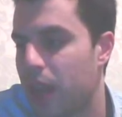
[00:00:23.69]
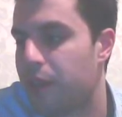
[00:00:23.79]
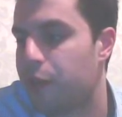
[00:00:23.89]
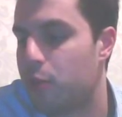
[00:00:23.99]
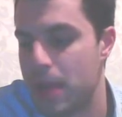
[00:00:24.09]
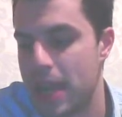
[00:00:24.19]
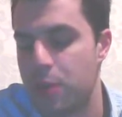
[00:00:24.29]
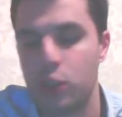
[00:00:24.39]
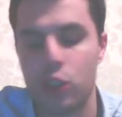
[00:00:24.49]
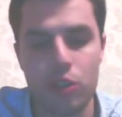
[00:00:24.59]
And for me,
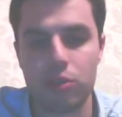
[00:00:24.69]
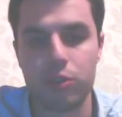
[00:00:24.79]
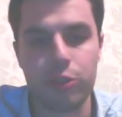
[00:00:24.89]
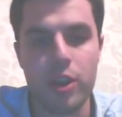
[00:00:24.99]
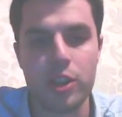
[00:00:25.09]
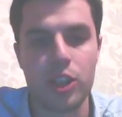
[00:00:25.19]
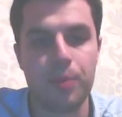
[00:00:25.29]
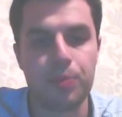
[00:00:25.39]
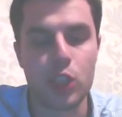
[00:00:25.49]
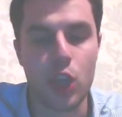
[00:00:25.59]
it was a good refresher
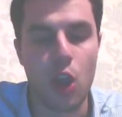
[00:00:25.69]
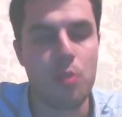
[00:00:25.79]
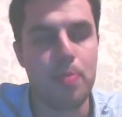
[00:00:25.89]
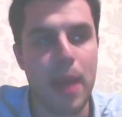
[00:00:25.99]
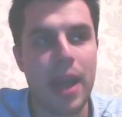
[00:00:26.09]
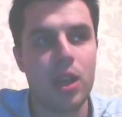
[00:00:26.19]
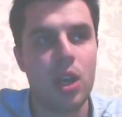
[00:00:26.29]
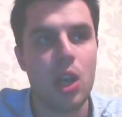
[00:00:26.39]
to go back,